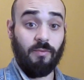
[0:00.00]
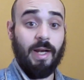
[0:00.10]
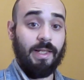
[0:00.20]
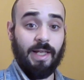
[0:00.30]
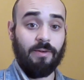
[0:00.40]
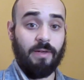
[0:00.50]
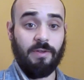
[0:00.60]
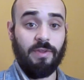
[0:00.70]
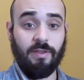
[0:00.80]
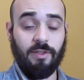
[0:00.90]
writing down
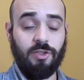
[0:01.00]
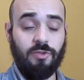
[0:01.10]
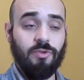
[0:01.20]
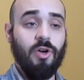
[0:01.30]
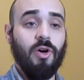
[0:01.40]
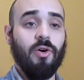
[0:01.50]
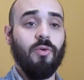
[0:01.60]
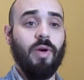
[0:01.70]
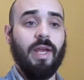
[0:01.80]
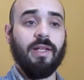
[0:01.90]
everything that you
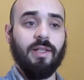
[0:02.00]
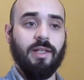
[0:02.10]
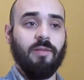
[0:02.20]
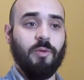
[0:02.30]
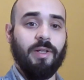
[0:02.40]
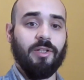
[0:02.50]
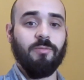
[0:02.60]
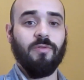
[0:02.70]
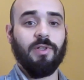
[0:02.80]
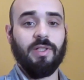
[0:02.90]
know, and getting prepared to
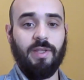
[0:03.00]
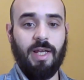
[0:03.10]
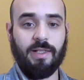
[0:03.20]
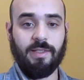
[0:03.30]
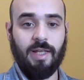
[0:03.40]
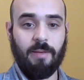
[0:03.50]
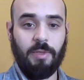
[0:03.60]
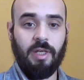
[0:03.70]
move on to the next step,